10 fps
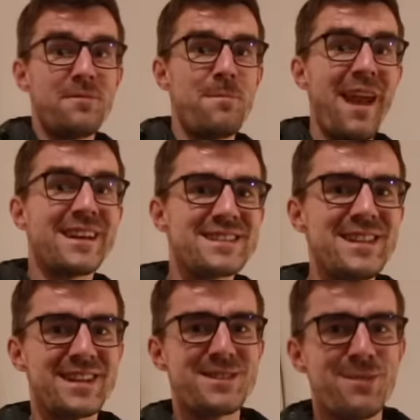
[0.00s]
of
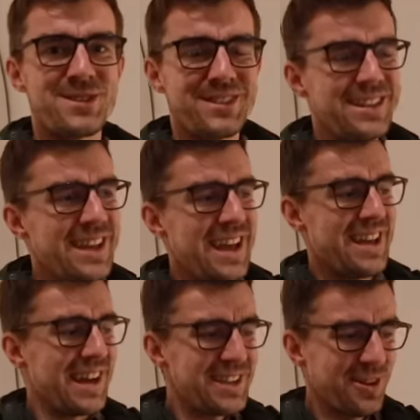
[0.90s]
Banksy exhibition,
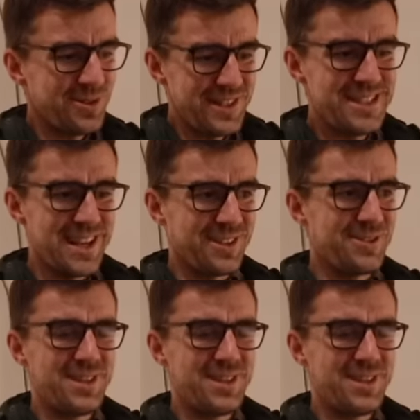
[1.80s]
and I can already tell you